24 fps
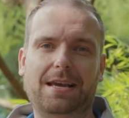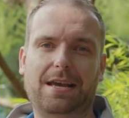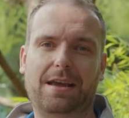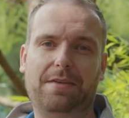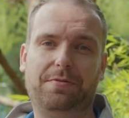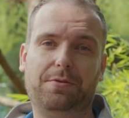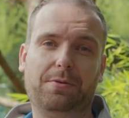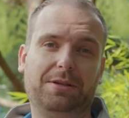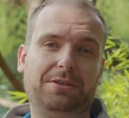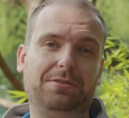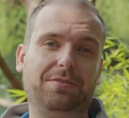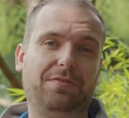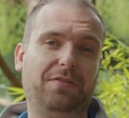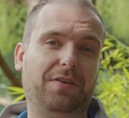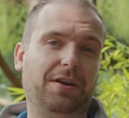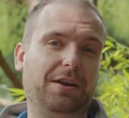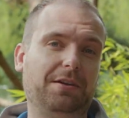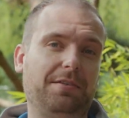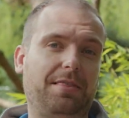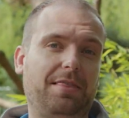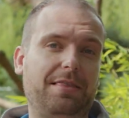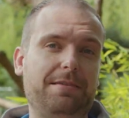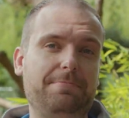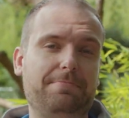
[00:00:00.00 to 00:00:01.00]
If you want to
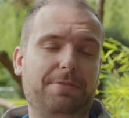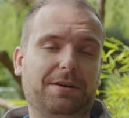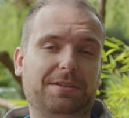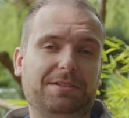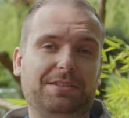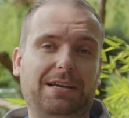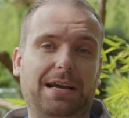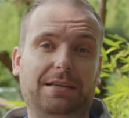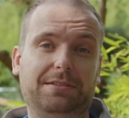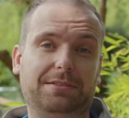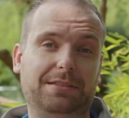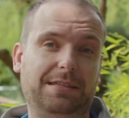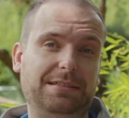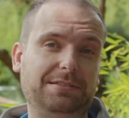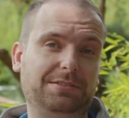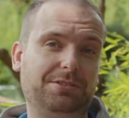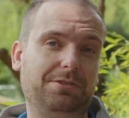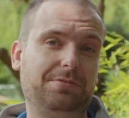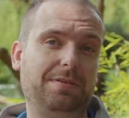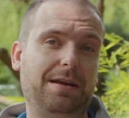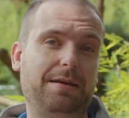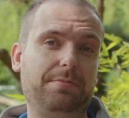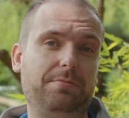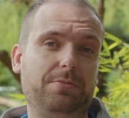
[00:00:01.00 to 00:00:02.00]
follow Theme Park Science on
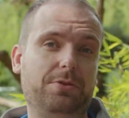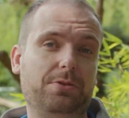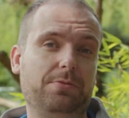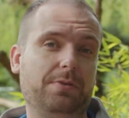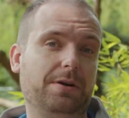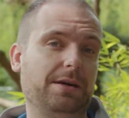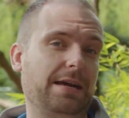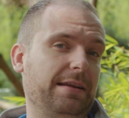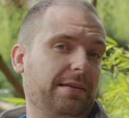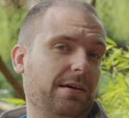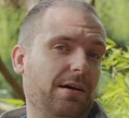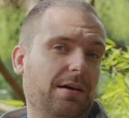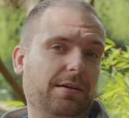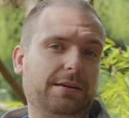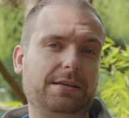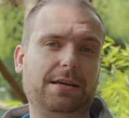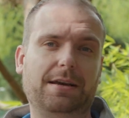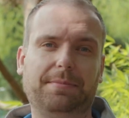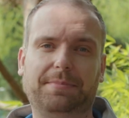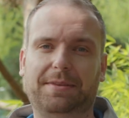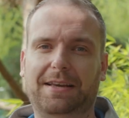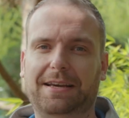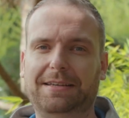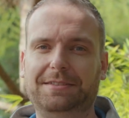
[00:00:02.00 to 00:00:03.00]
Instagram, you will get all the
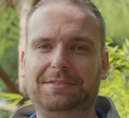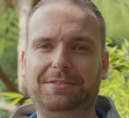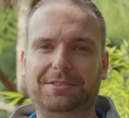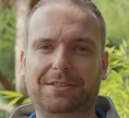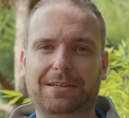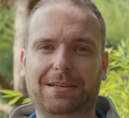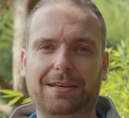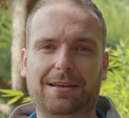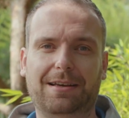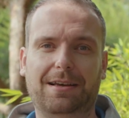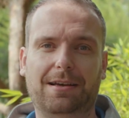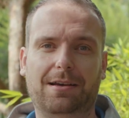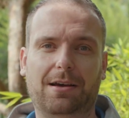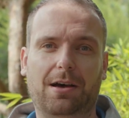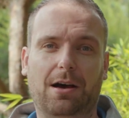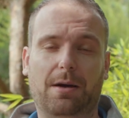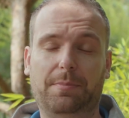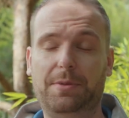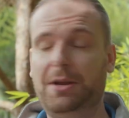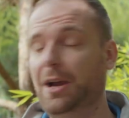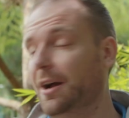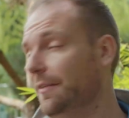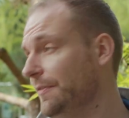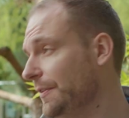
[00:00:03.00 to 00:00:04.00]
updates.
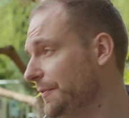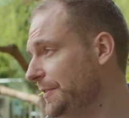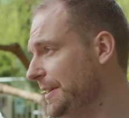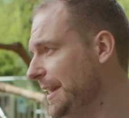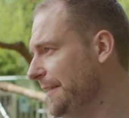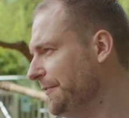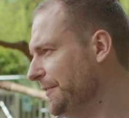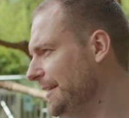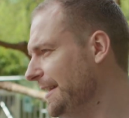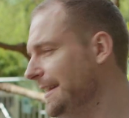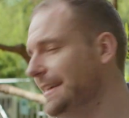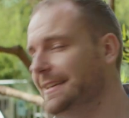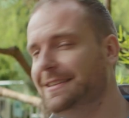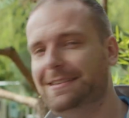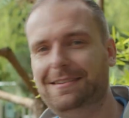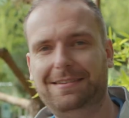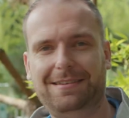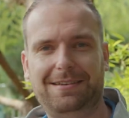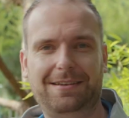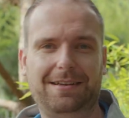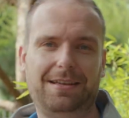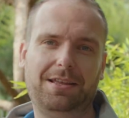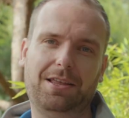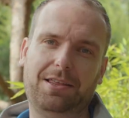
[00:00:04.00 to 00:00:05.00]
On behalf of the Efteling,
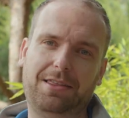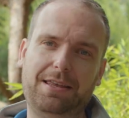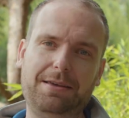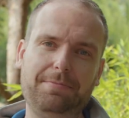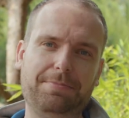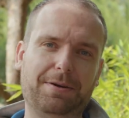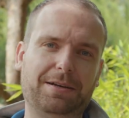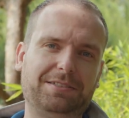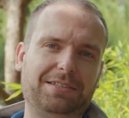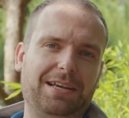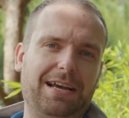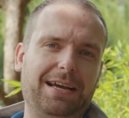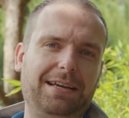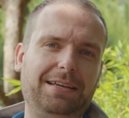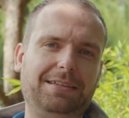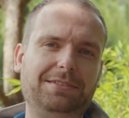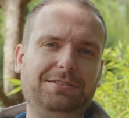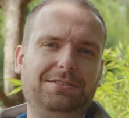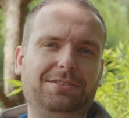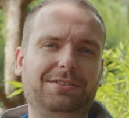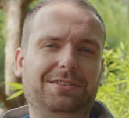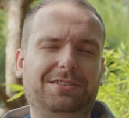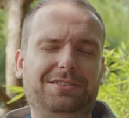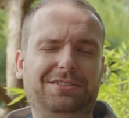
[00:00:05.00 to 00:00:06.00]
Theme Park
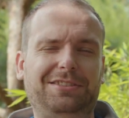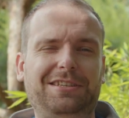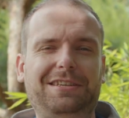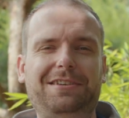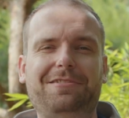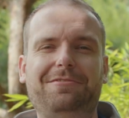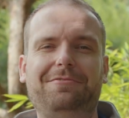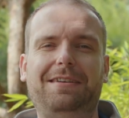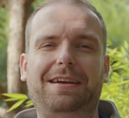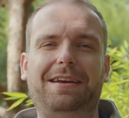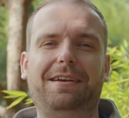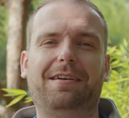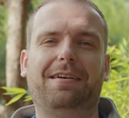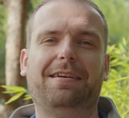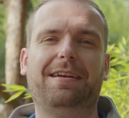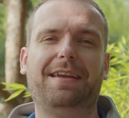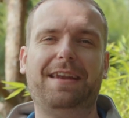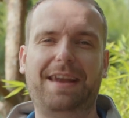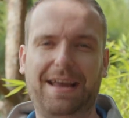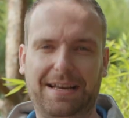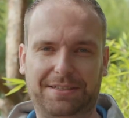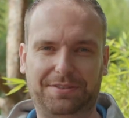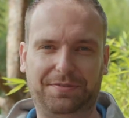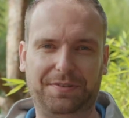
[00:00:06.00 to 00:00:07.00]
Science, see you in our
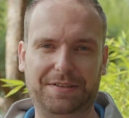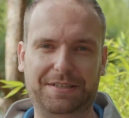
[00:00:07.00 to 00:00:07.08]
next